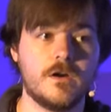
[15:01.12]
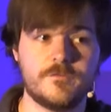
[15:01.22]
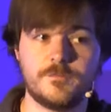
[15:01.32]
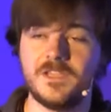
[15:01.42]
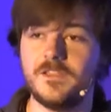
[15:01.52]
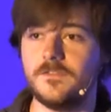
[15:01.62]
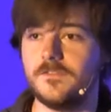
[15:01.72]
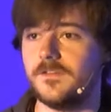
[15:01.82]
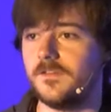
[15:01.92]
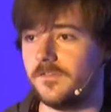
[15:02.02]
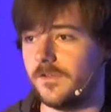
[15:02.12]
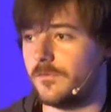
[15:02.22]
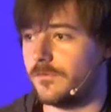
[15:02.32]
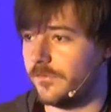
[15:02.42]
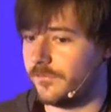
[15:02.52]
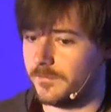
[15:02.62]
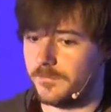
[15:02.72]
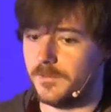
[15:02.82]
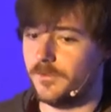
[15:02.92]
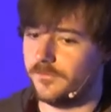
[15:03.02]
F Ps and these like requests for
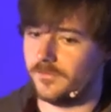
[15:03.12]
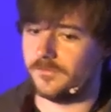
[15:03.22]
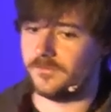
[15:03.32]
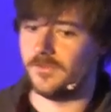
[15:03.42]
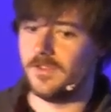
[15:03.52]
proposals.